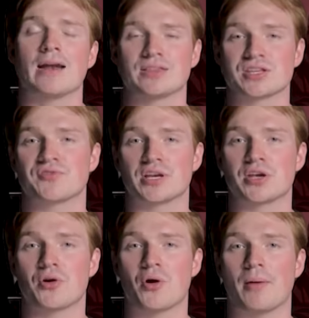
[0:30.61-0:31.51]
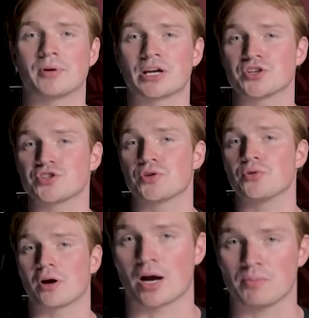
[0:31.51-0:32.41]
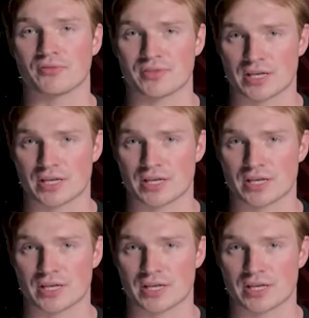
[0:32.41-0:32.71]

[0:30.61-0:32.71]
And in this video, I'm gonna show you a couple of